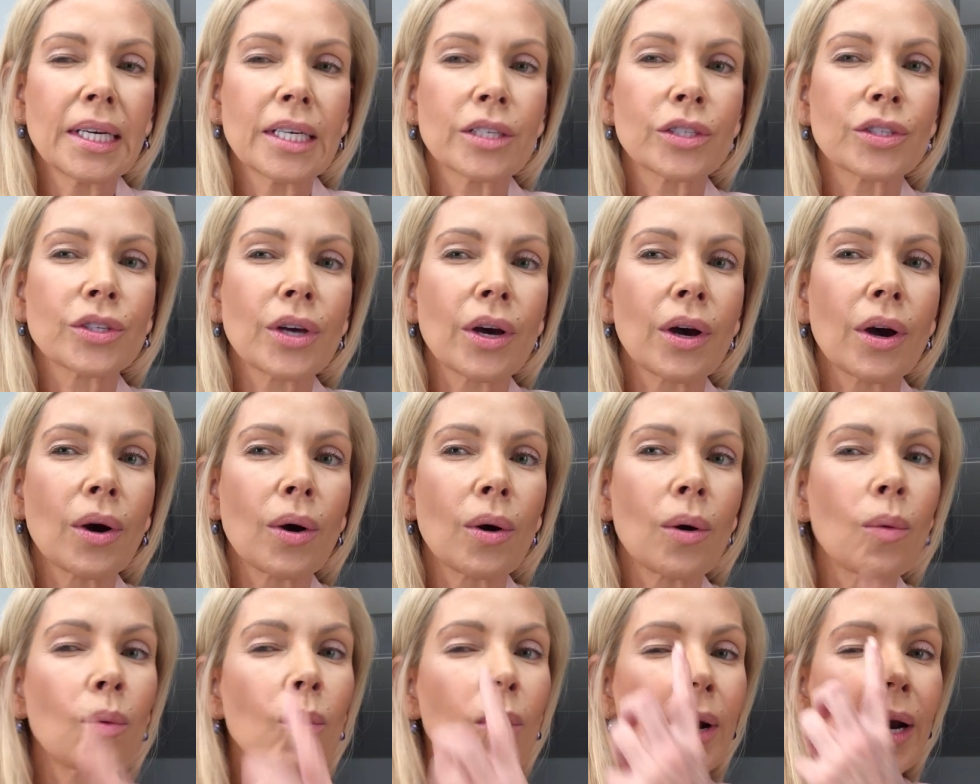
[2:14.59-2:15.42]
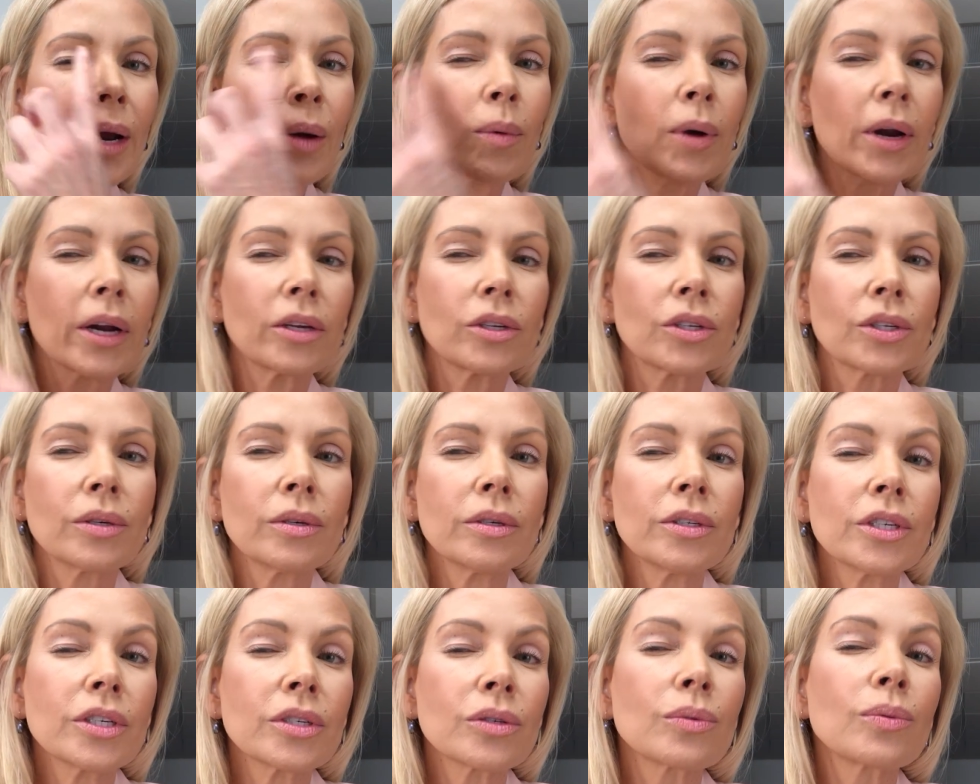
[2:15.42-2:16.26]
So what I want to do
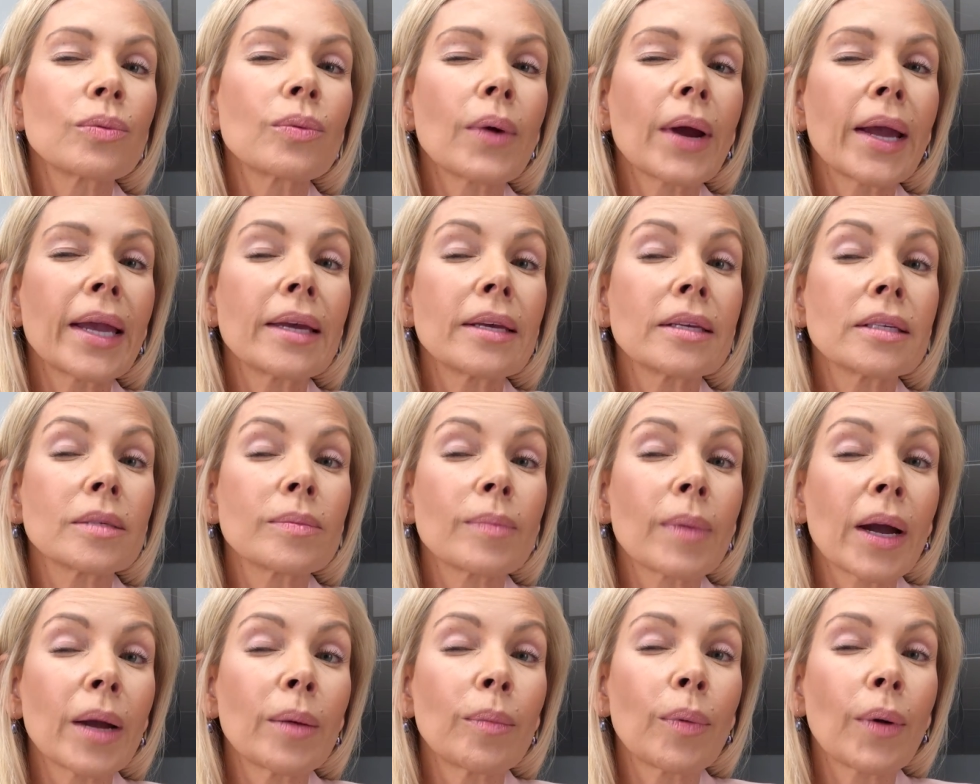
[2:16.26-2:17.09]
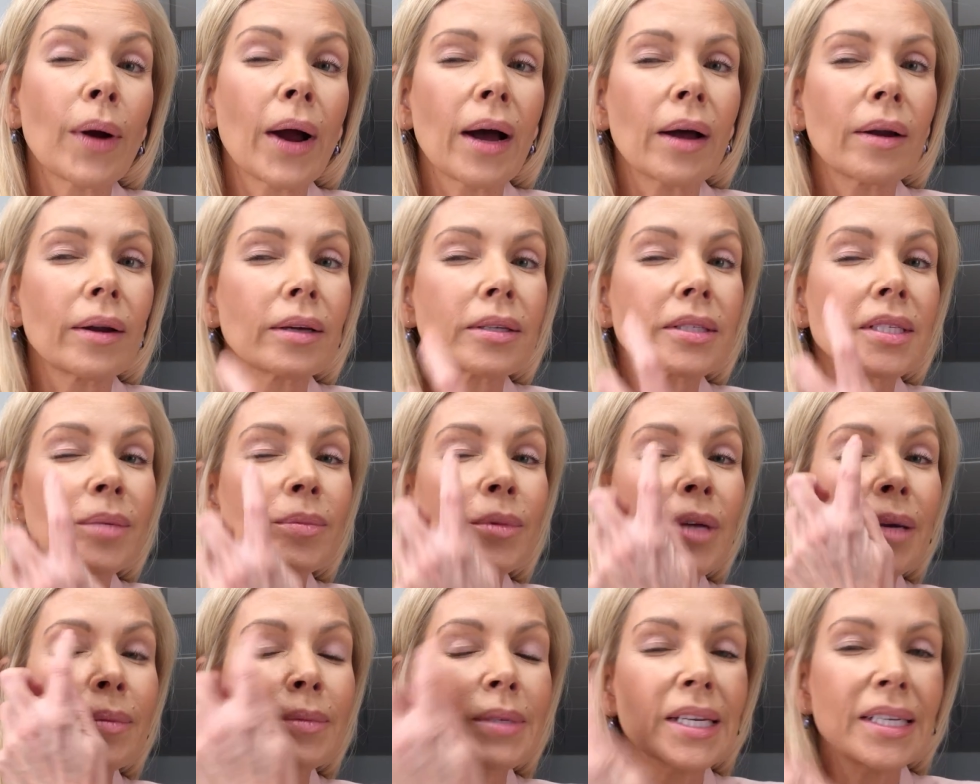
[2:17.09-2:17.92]
is just raise my brow. Now,
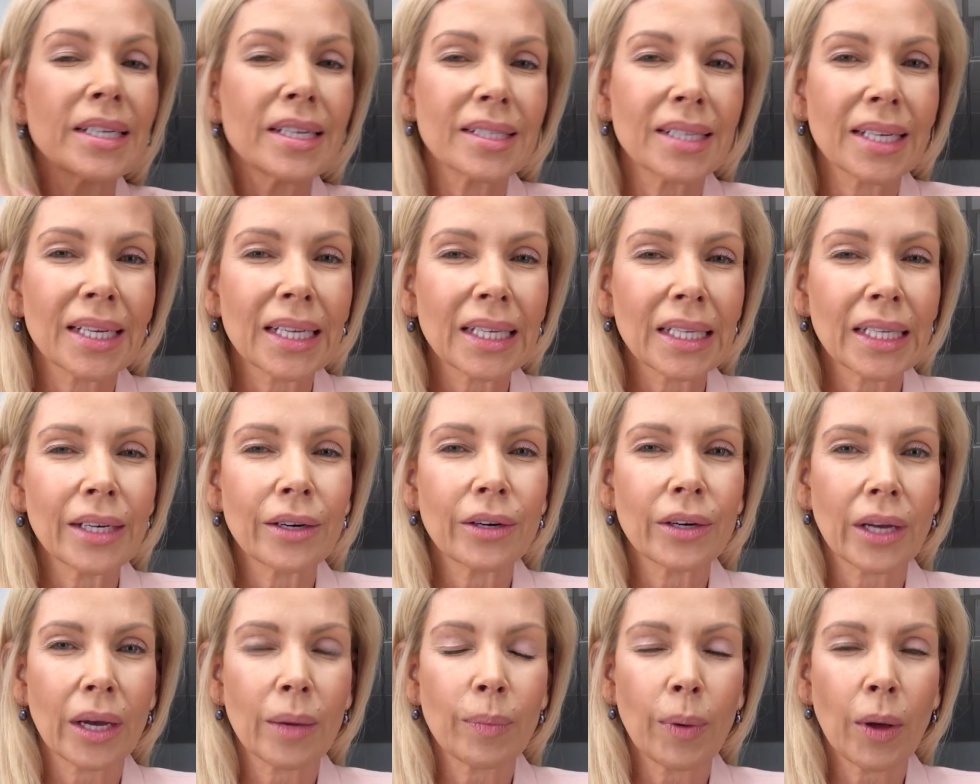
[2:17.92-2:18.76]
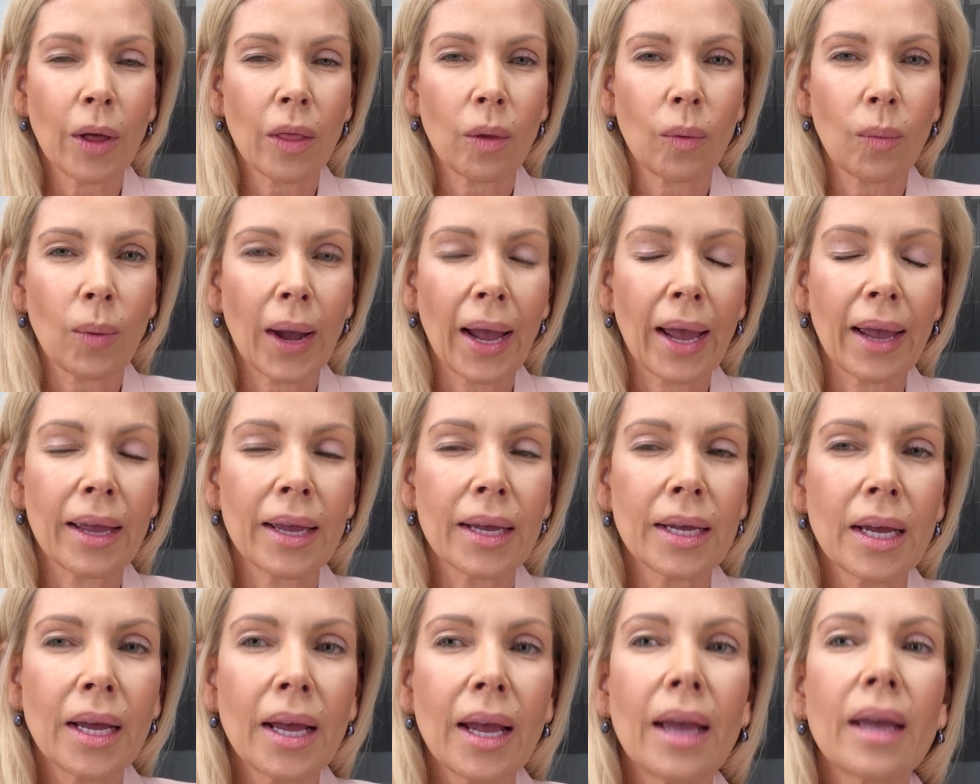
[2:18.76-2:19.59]
sometimes that doesn't clear it up all the
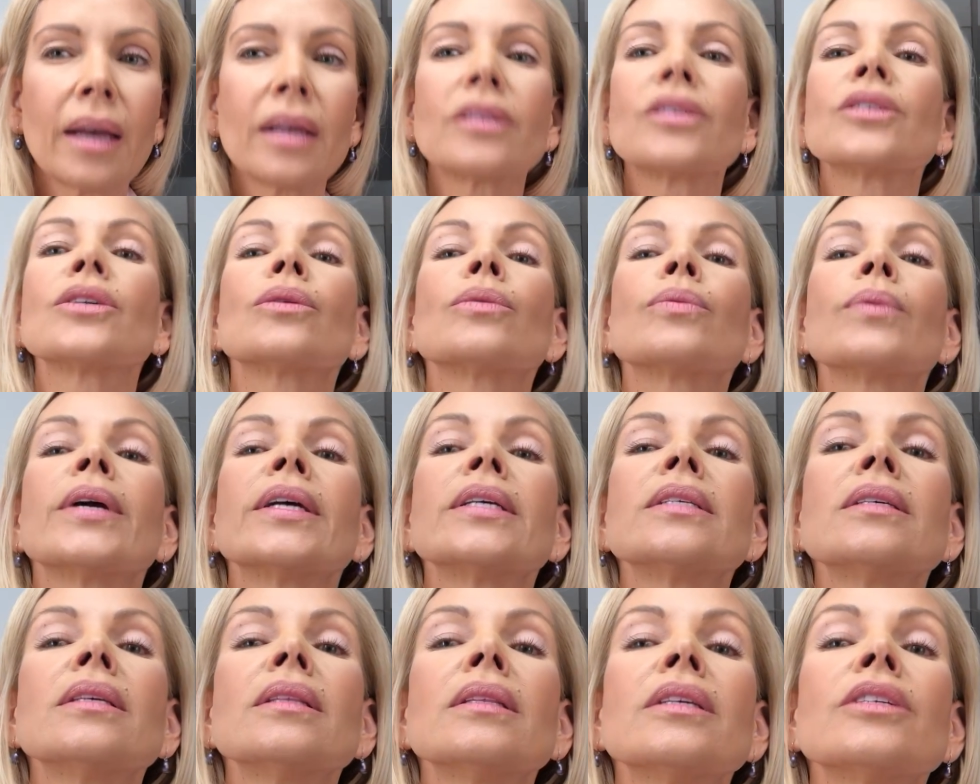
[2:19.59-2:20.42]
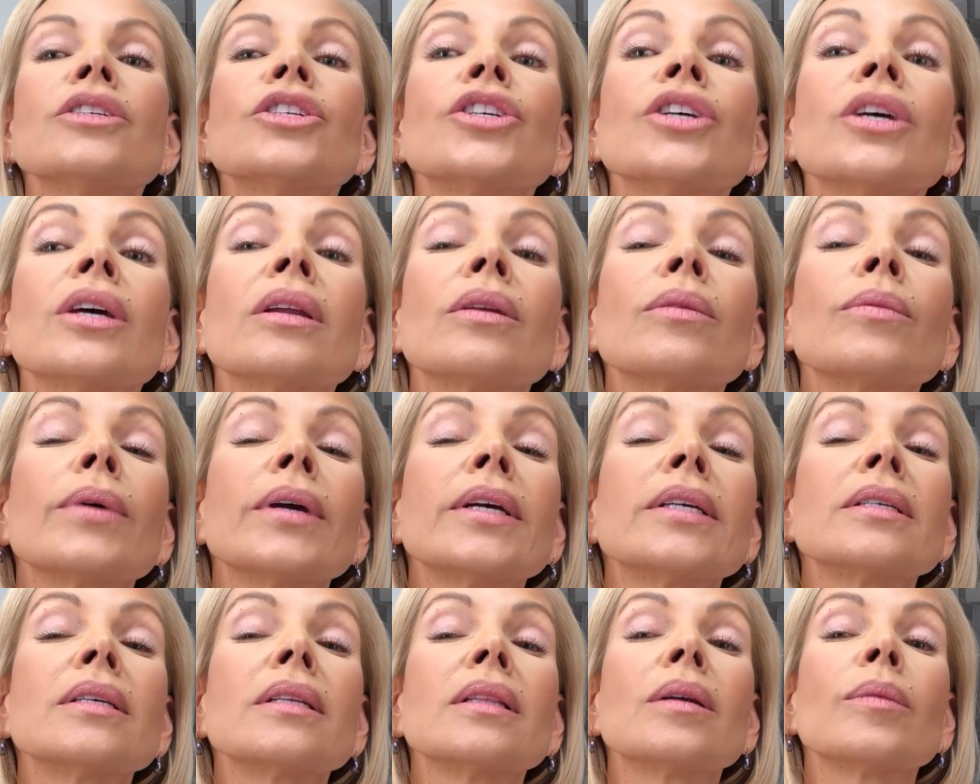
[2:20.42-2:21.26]
way. And so raising the chin and
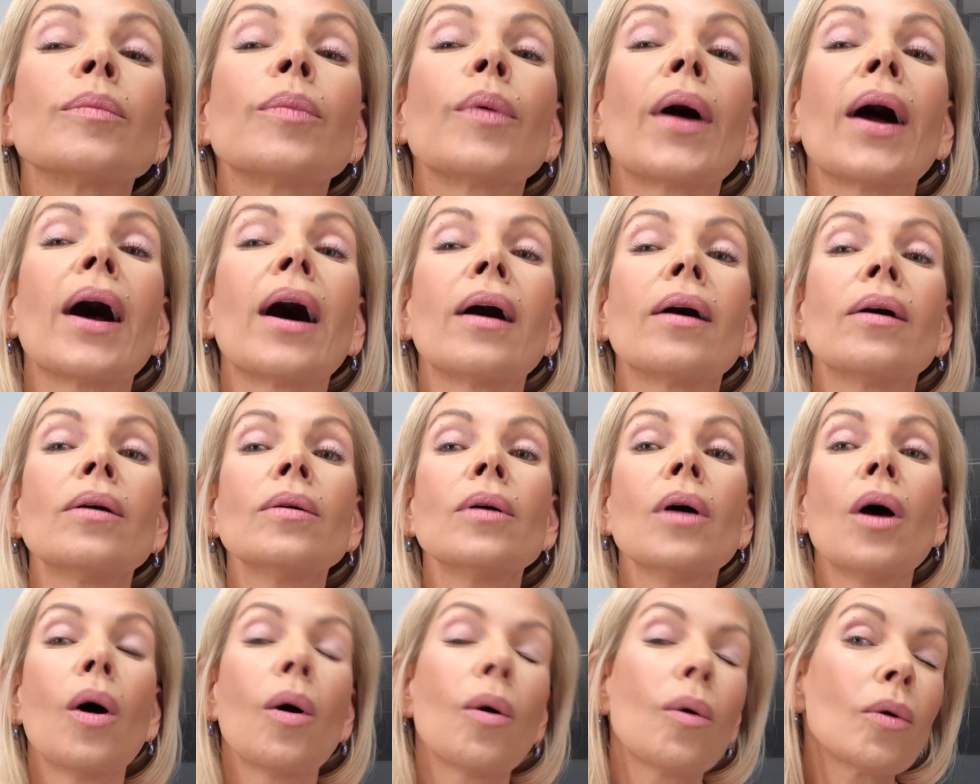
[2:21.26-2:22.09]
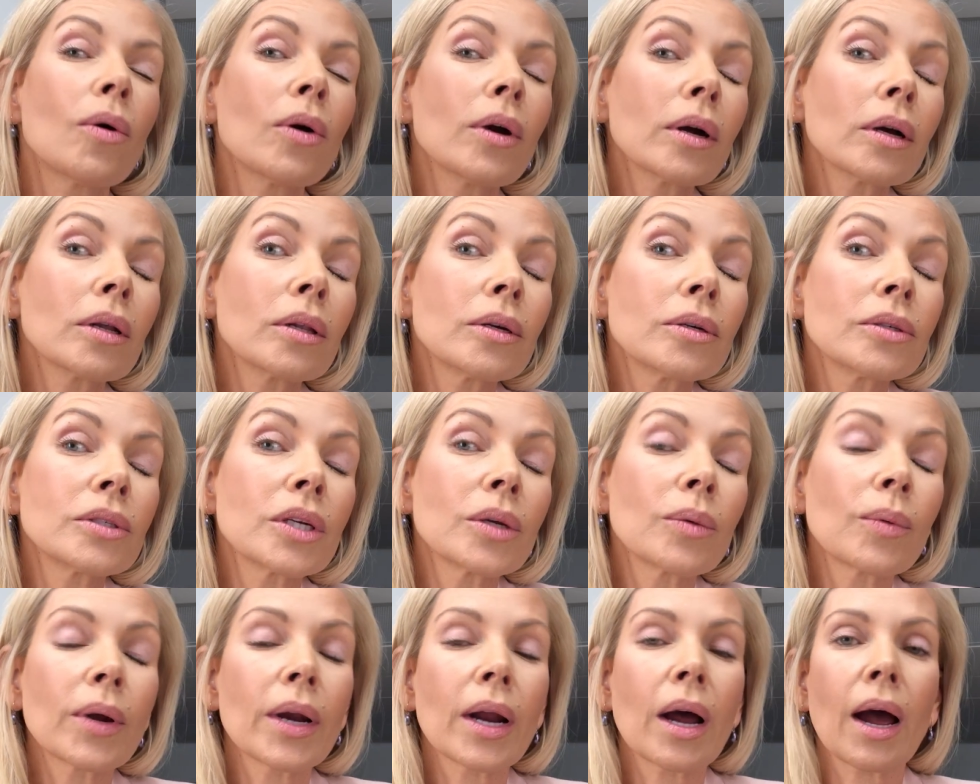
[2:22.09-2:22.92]
raising the brow, or
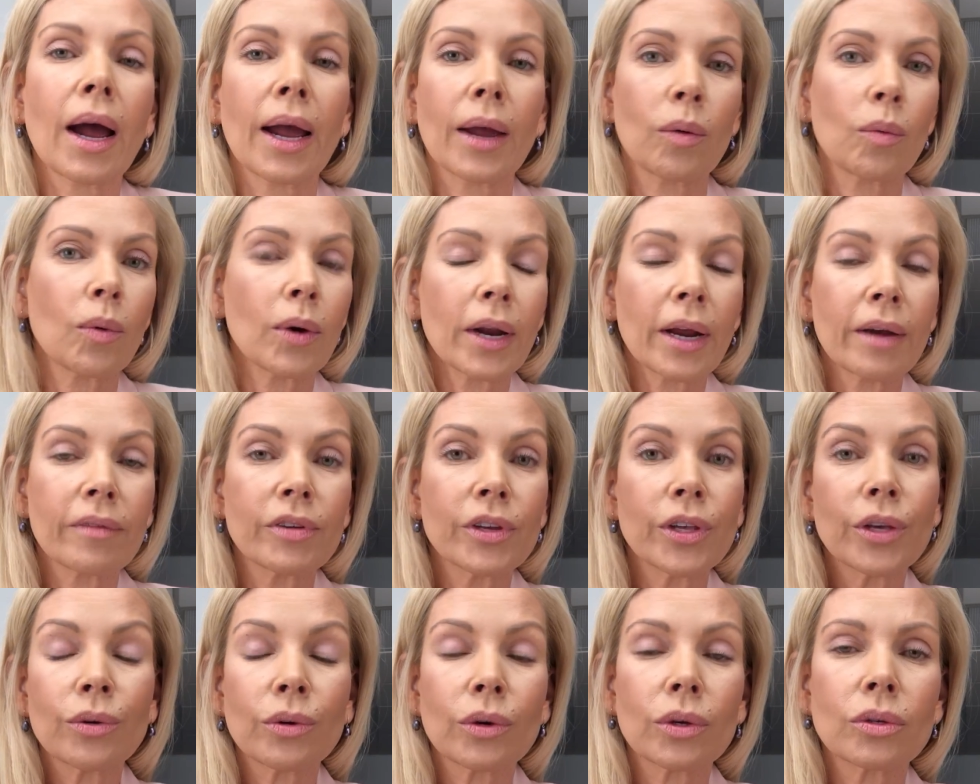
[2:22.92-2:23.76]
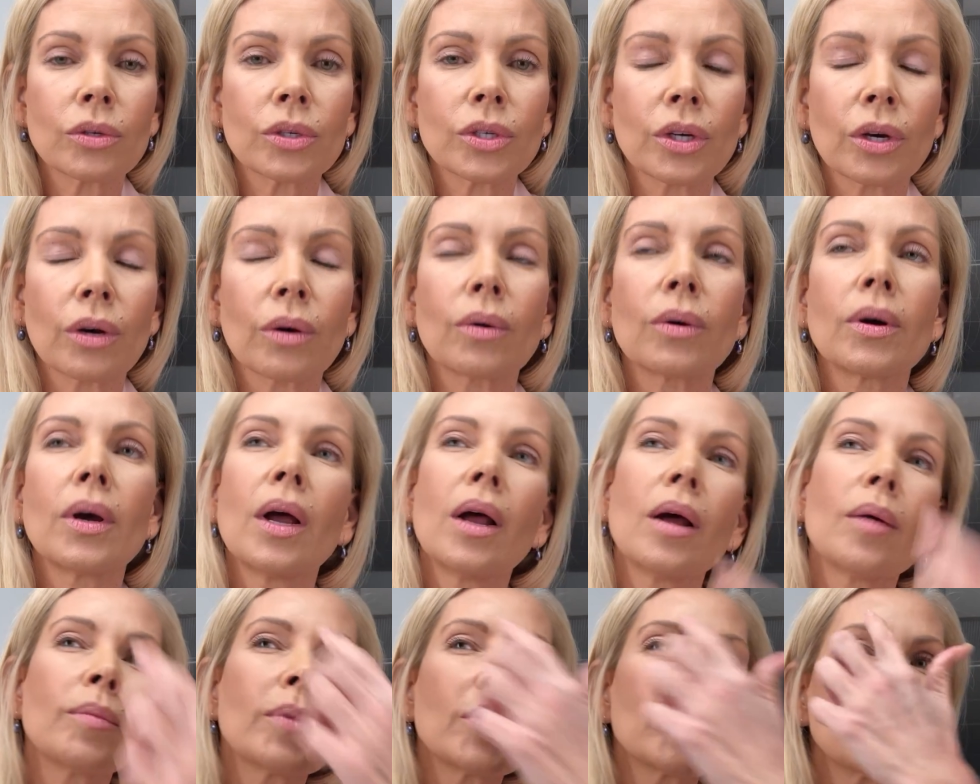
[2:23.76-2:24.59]
closing one eye, whatever you can do,
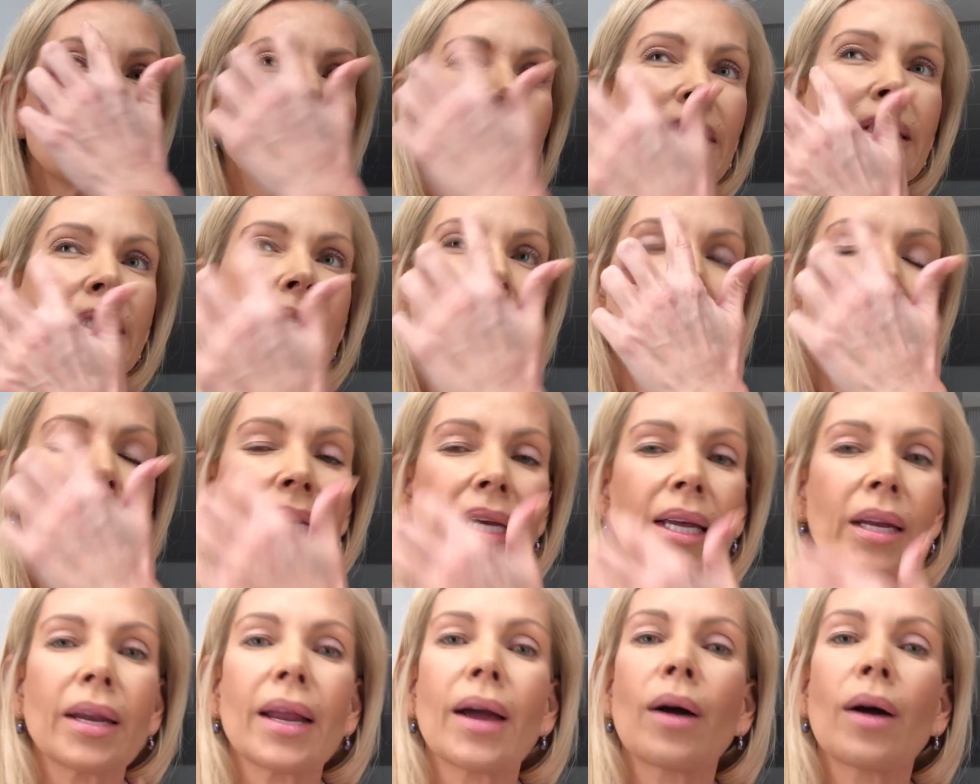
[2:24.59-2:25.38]
but raising that in.